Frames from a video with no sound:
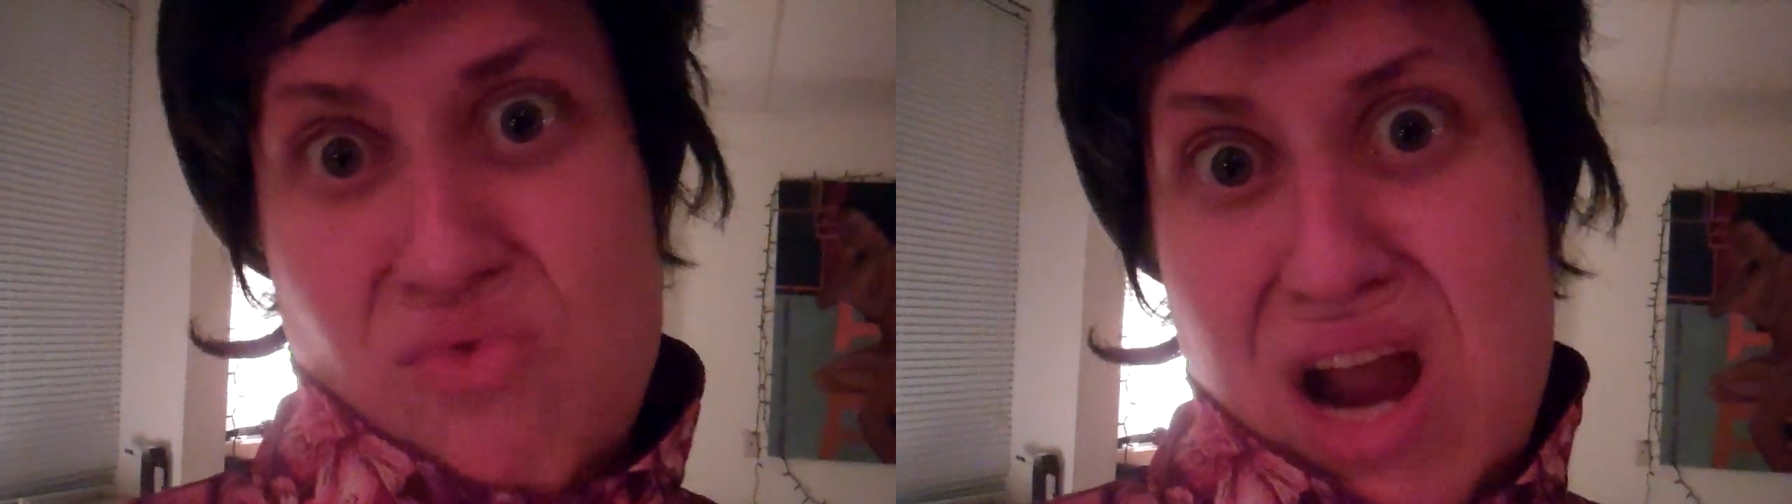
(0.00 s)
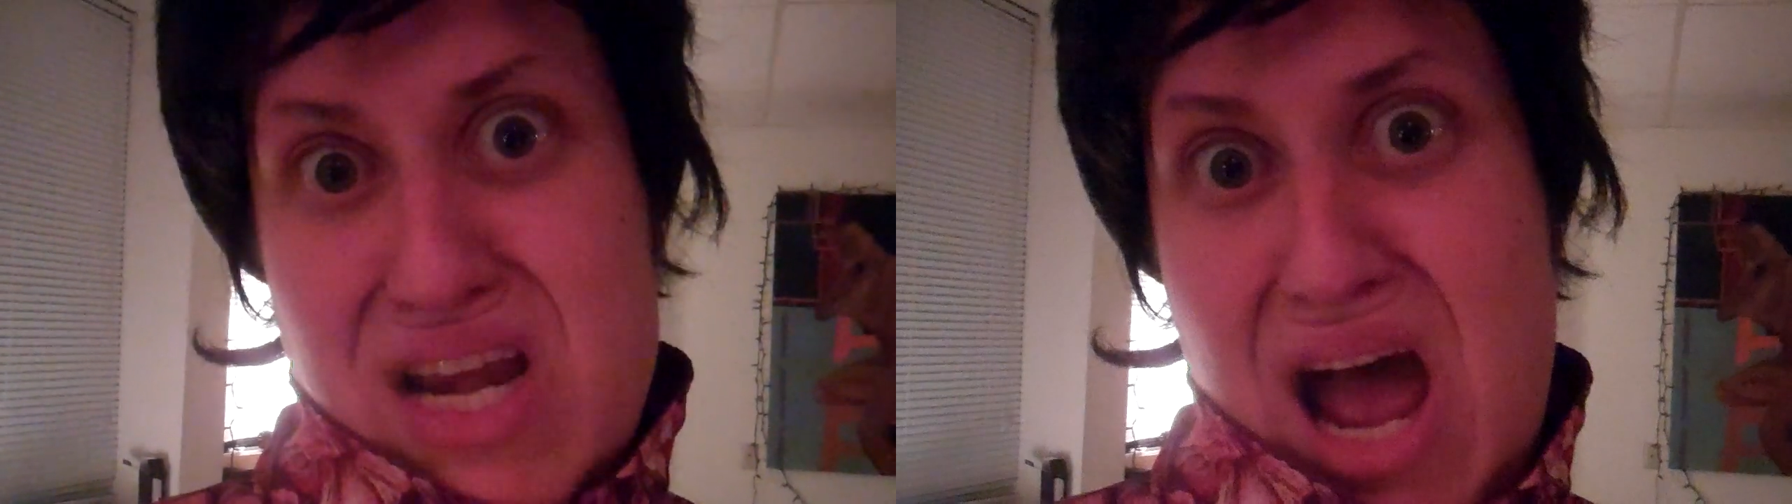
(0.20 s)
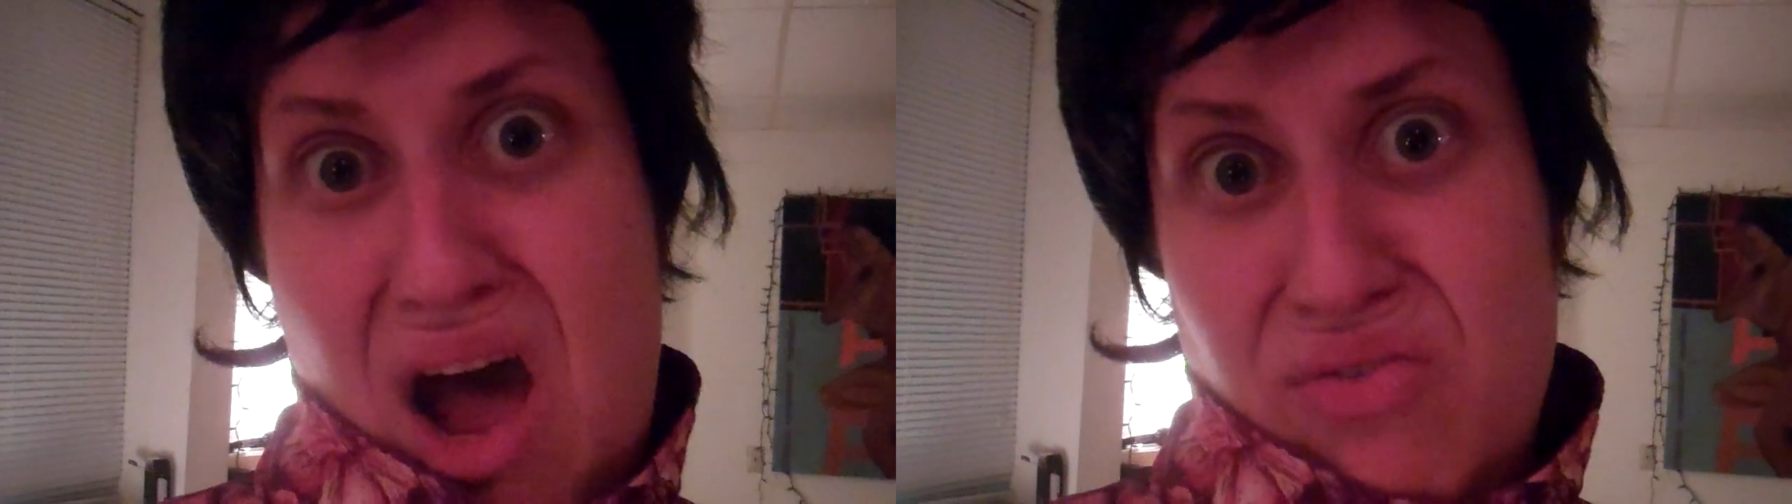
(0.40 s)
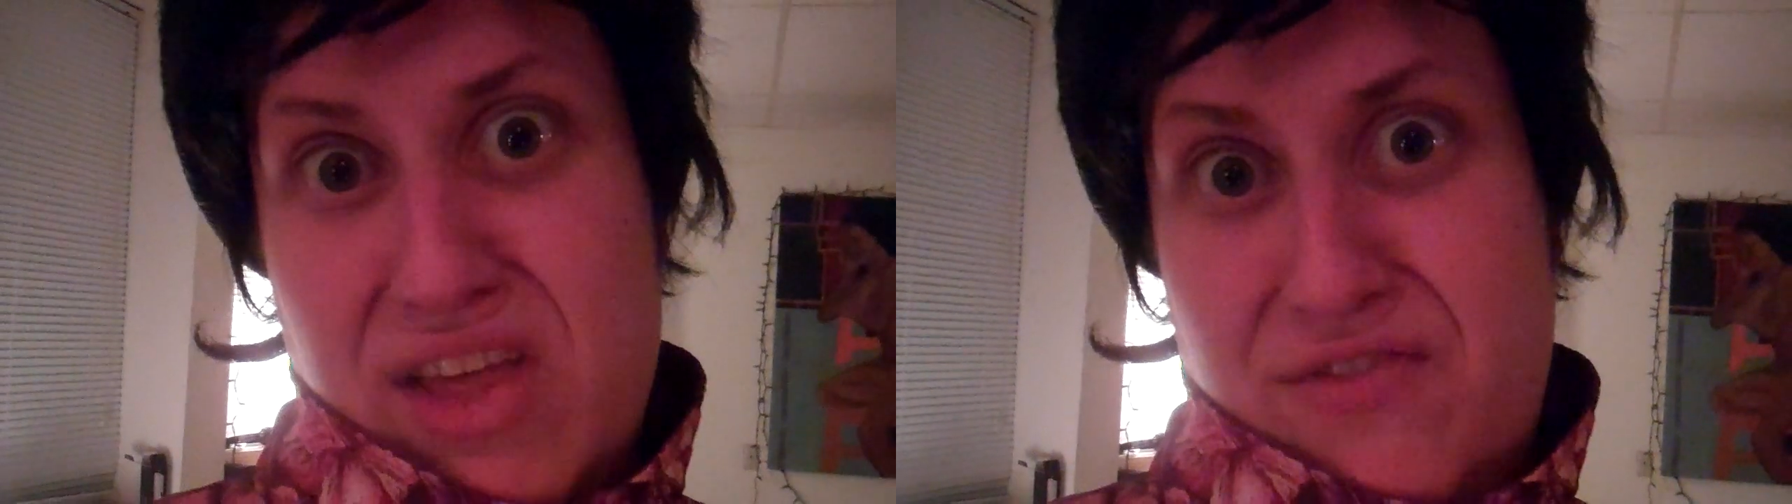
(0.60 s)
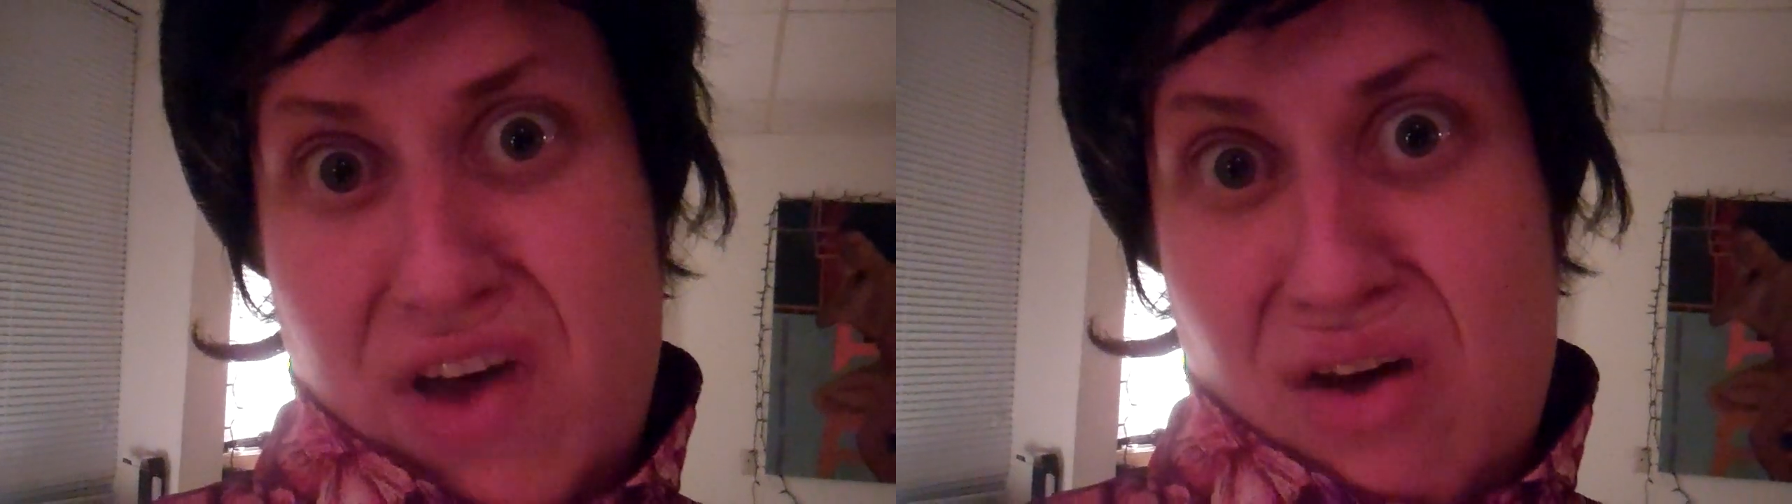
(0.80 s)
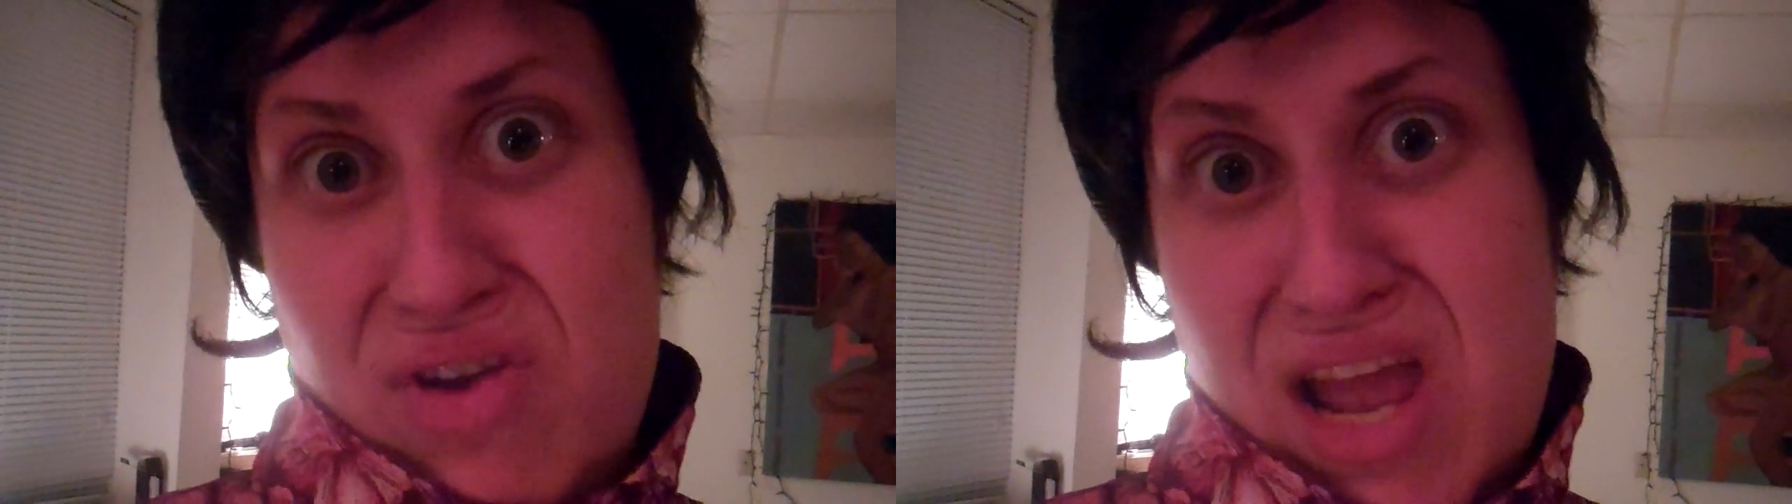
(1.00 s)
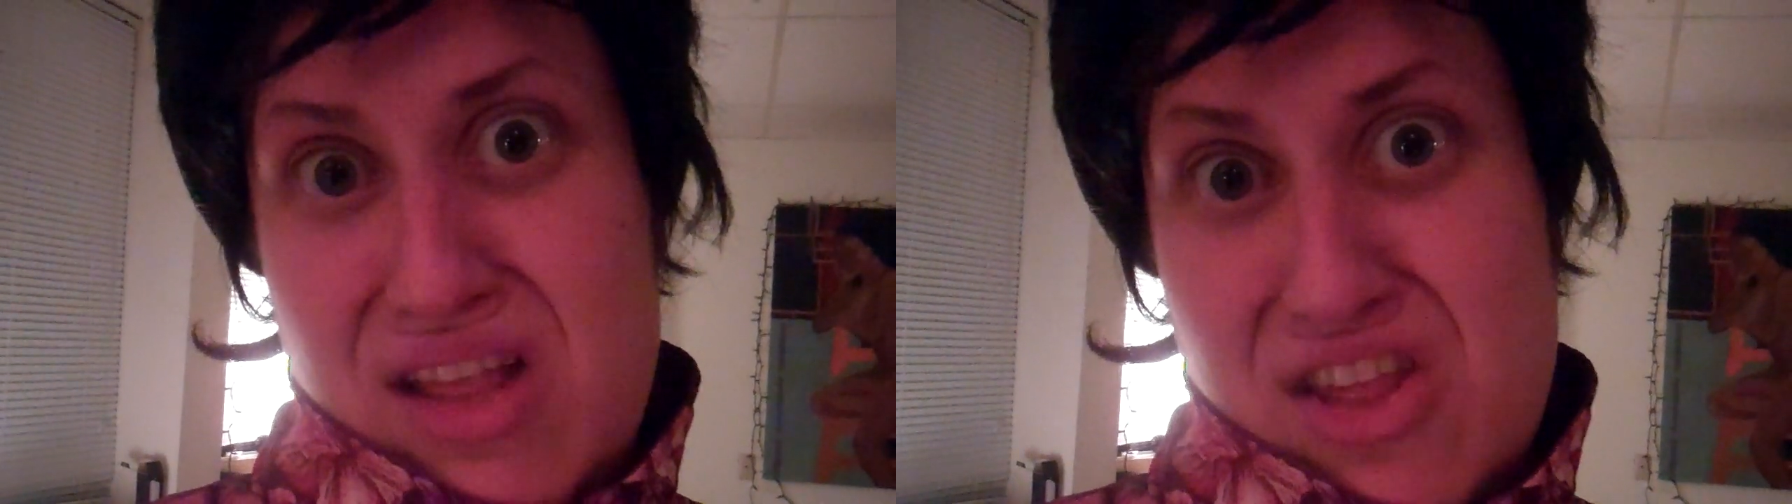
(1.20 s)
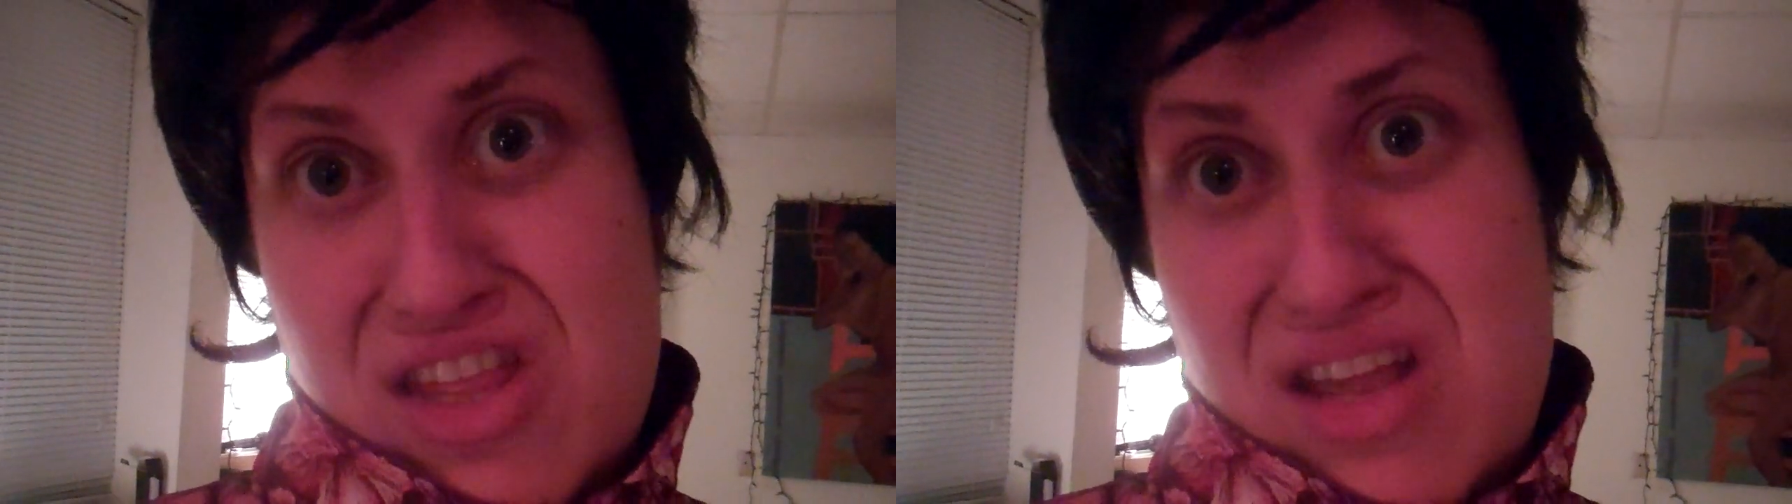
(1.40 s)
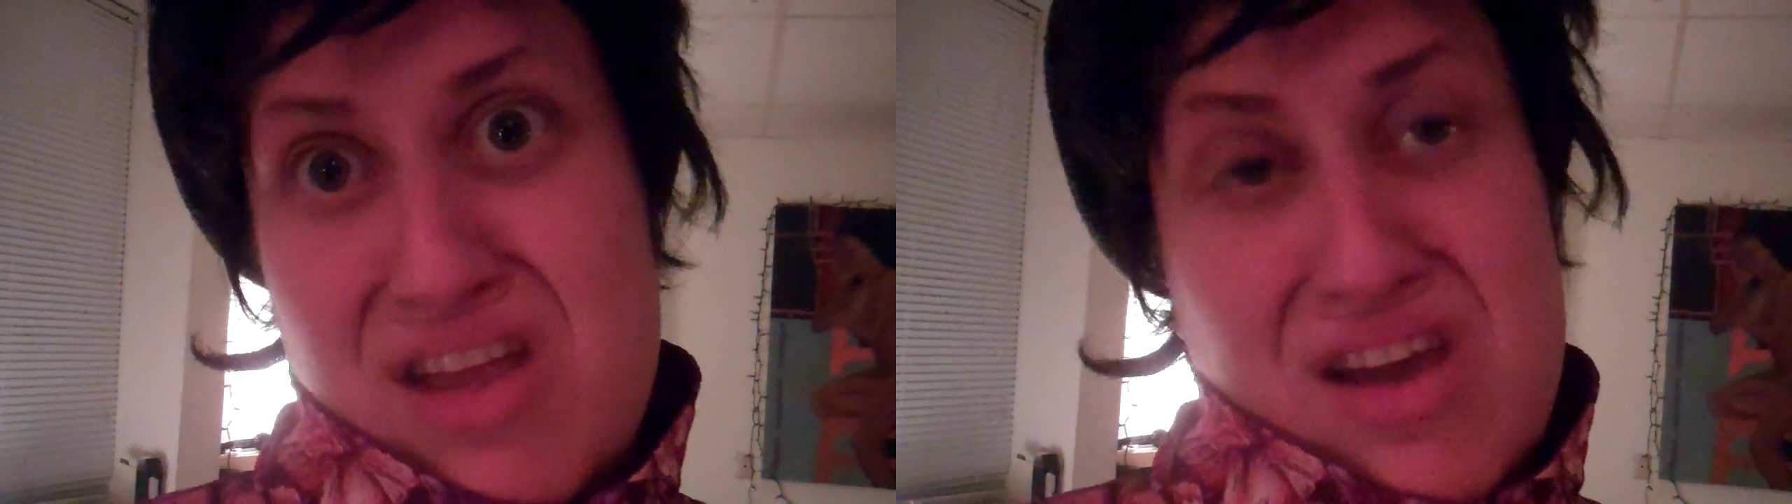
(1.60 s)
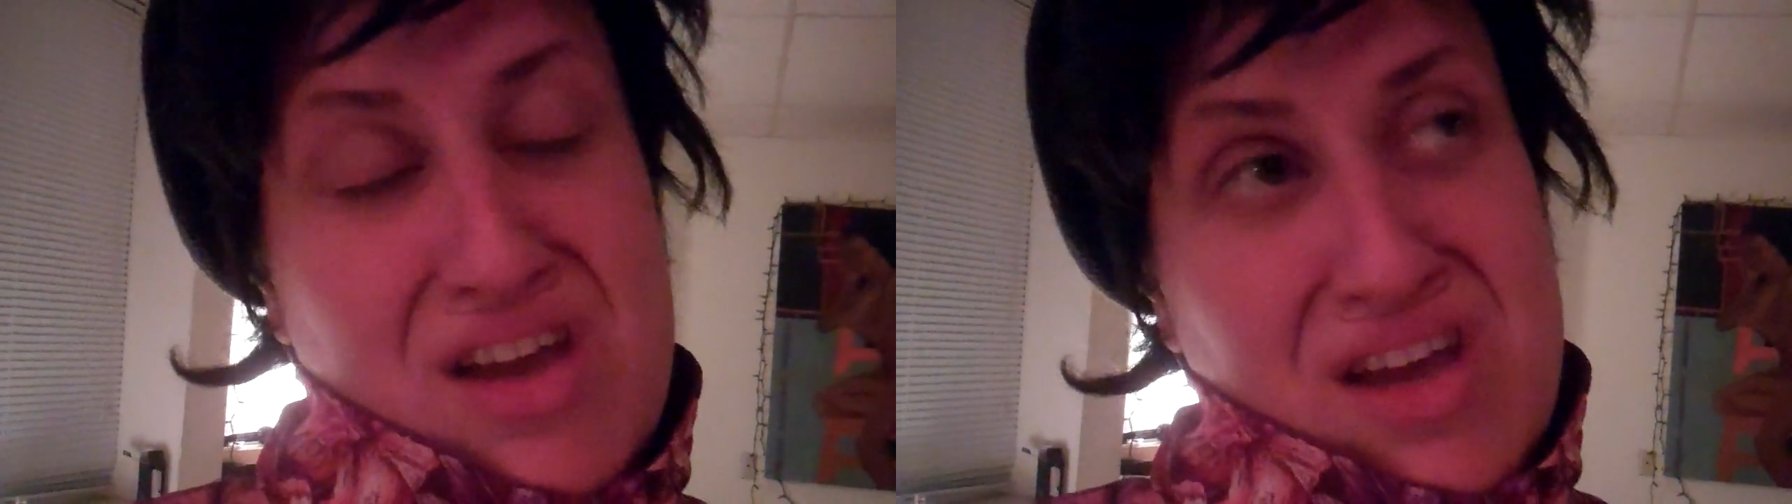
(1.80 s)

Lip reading: right now, this very instant.